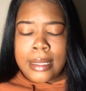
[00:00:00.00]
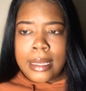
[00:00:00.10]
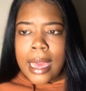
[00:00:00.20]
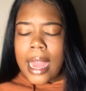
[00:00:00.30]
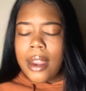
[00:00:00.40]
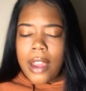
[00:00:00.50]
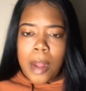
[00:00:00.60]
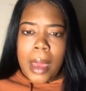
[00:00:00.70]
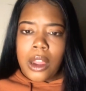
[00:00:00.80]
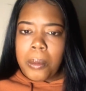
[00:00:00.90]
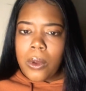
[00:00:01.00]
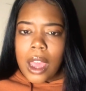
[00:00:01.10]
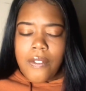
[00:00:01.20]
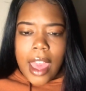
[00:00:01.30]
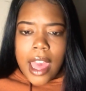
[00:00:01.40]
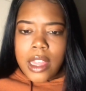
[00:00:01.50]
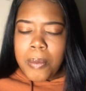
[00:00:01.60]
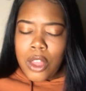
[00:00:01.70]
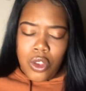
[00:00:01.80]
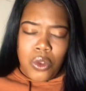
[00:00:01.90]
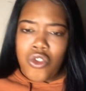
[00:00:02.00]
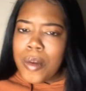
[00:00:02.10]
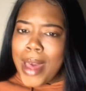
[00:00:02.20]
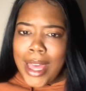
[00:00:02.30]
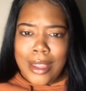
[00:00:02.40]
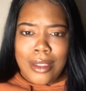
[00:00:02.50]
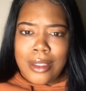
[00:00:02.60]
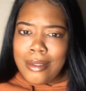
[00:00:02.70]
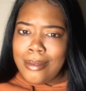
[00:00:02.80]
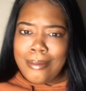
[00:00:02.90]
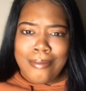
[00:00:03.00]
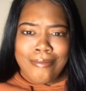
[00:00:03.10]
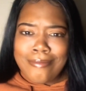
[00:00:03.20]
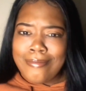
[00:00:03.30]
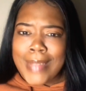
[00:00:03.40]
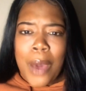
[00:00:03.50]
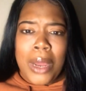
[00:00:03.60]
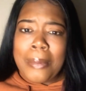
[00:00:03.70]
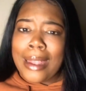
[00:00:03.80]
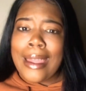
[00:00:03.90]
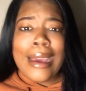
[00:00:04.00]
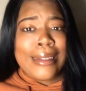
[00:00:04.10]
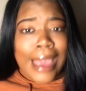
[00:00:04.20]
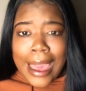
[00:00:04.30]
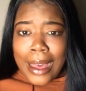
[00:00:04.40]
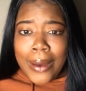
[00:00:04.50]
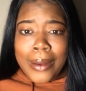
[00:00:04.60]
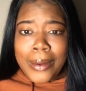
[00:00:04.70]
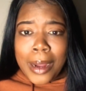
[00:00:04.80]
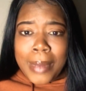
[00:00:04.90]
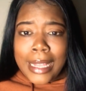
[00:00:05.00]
And I know everybody don't move that fast, but 2-3 months, that would have been locked down. You hear me?